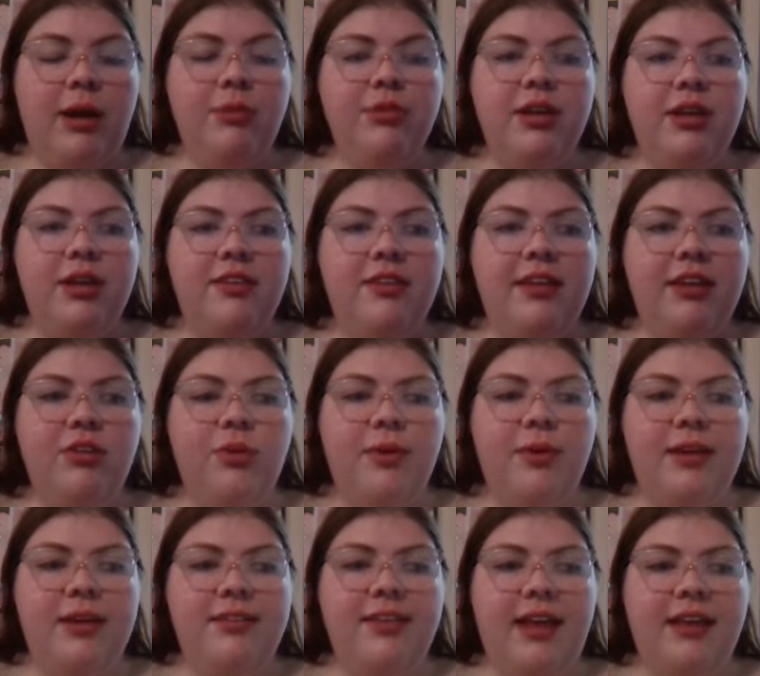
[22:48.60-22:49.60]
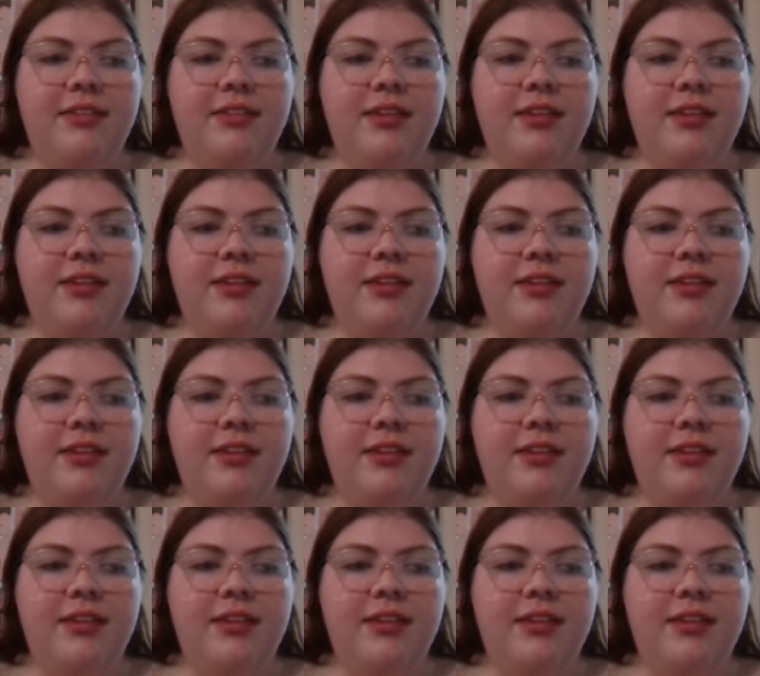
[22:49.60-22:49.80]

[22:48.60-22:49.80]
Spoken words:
I was gonna say, do what he says.